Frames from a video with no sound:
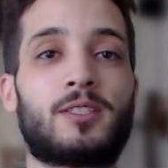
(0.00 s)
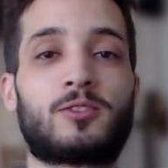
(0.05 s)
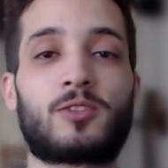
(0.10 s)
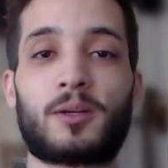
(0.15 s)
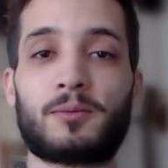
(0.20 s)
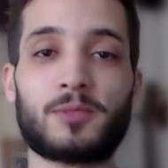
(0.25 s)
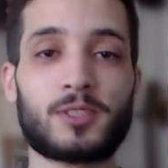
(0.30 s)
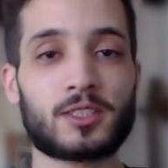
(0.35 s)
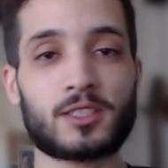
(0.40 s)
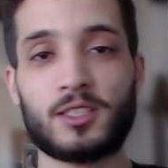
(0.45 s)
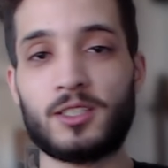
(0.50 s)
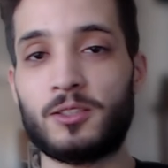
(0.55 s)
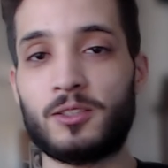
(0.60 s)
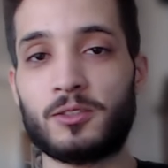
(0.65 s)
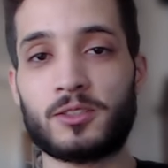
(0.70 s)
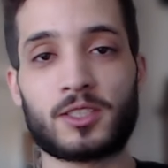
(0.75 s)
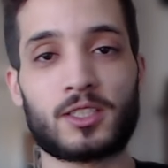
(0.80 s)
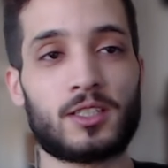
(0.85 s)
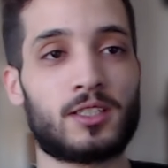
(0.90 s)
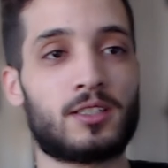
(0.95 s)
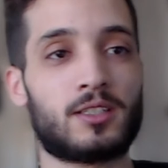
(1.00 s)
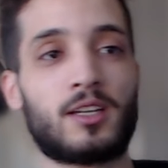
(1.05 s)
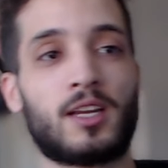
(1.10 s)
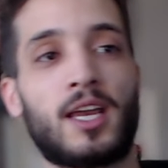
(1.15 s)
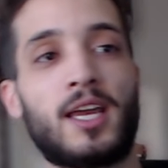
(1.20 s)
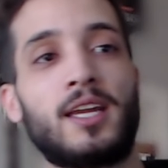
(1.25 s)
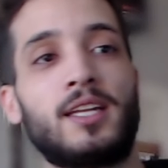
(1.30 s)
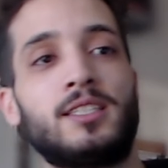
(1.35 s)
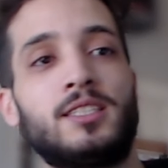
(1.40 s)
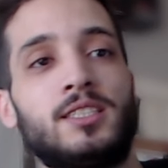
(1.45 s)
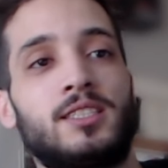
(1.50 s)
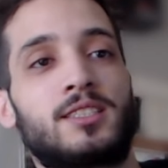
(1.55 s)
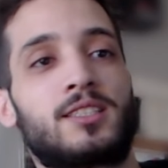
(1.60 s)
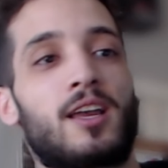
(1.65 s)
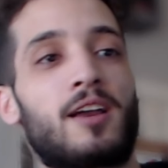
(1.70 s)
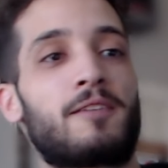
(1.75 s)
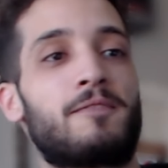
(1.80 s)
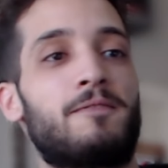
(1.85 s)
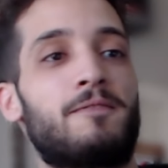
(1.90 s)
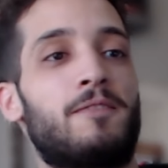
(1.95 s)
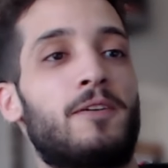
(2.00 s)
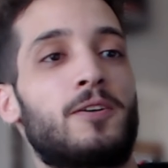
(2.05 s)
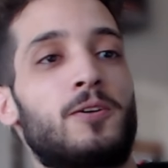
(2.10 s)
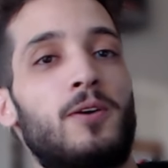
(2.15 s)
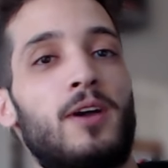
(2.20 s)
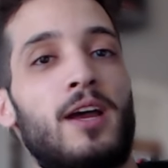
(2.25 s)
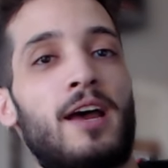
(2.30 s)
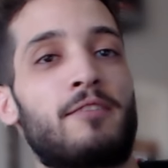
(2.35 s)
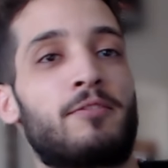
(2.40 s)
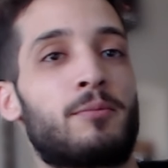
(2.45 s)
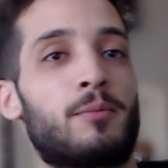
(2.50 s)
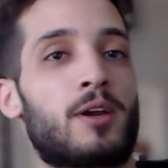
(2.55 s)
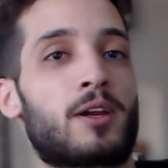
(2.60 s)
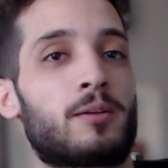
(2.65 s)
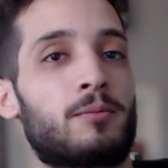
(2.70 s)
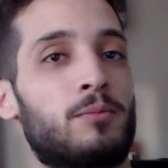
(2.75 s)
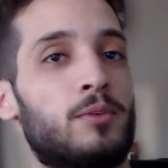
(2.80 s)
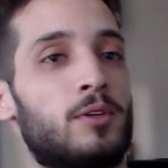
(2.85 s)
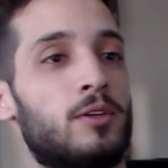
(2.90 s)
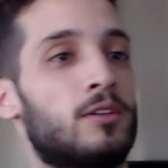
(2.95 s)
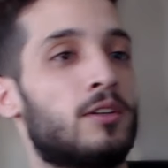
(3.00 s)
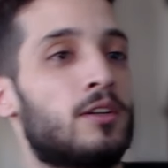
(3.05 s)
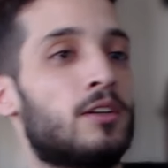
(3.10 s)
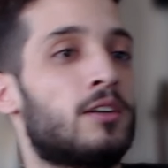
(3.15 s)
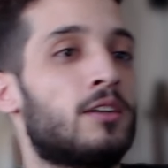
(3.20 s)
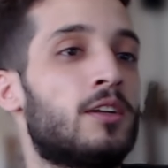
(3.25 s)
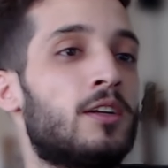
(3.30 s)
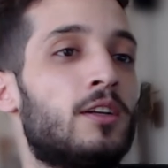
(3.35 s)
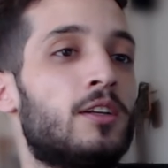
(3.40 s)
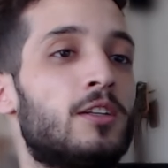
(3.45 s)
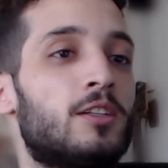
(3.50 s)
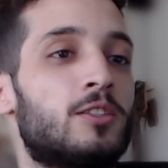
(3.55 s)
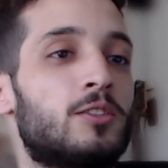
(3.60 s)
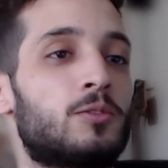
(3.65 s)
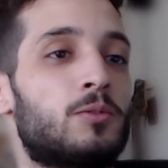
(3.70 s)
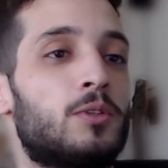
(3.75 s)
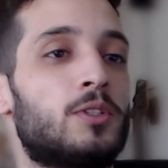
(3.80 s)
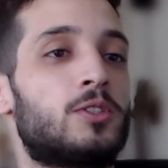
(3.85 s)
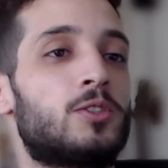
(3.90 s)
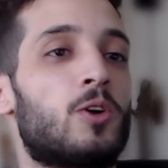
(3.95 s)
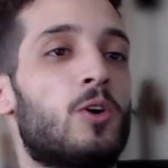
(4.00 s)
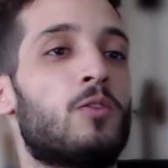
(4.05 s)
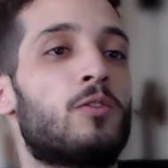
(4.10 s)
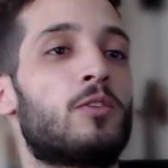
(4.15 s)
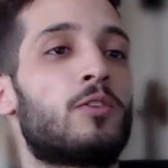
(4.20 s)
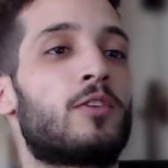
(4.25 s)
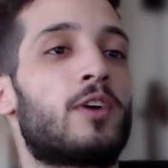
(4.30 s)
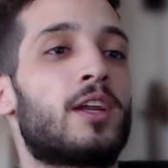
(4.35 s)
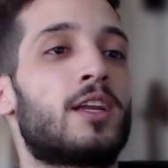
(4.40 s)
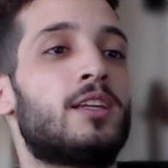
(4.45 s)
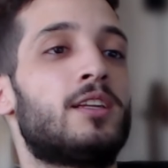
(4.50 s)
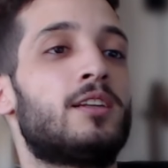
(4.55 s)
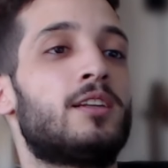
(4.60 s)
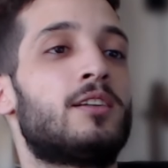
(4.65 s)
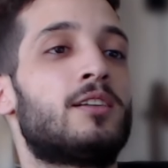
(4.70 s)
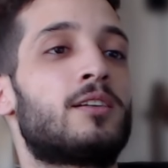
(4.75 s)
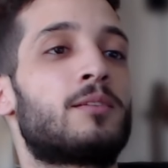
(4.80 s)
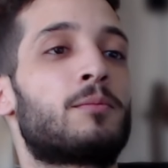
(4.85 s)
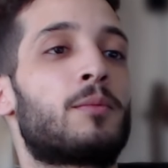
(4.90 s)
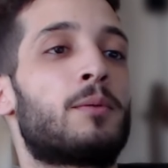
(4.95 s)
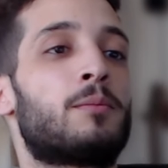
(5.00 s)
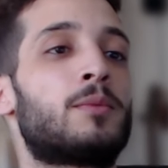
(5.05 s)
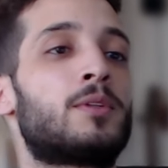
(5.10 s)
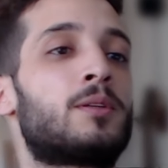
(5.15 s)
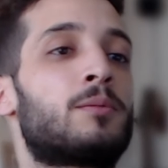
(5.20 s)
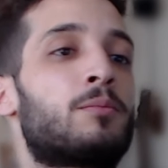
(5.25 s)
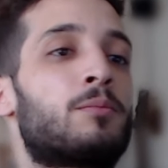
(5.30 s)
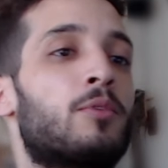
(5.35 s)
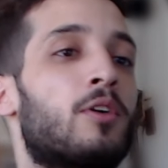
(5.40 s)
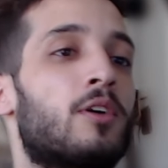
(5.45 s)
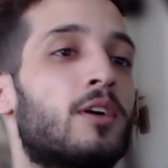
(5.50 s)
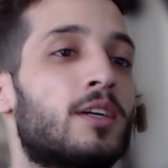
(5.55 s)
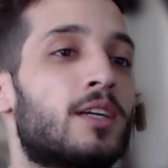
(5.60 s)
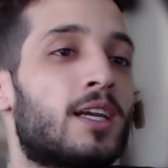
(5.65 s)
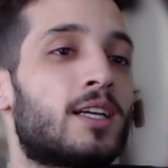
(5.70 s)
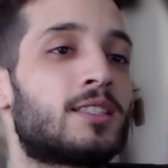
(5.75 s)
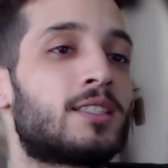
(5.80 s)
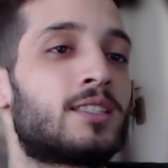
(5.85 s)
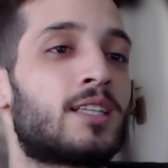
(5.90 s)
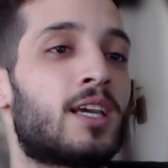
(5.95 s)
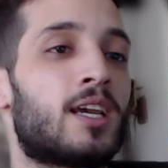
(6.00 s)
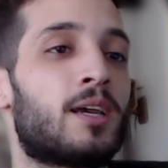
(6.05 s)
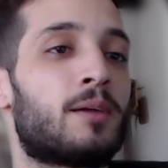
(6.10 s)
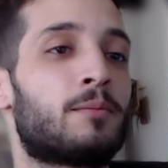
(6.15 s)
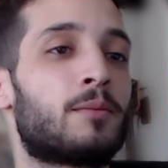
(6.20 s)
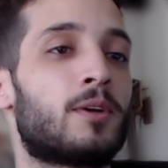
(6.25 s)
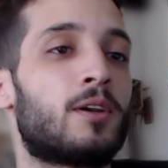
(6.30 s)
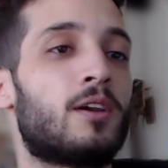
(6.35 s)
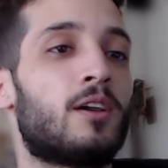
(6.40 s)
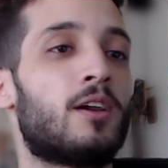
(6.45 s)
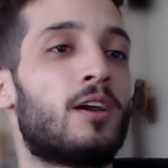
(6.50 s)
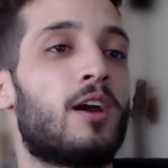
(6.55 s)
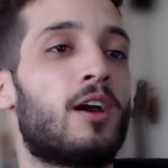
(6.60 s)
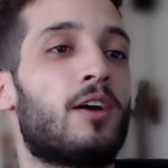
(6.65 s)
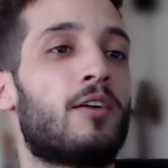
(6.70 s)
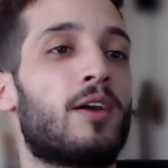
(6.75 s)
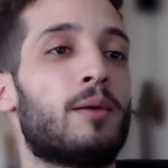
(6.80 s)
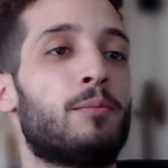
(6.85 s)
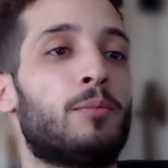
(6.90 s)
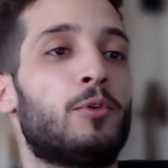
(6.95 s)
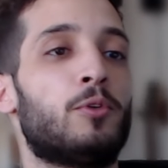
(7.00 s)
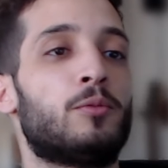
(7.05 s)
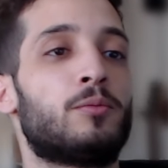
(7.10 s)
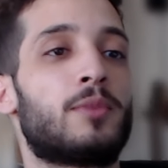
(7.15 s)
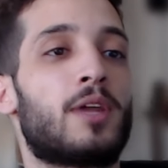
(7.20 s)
So I'm just gonna use any stock photo I have on my computer. Switch over right here. I'm in the Broadcast app. Alright, boom.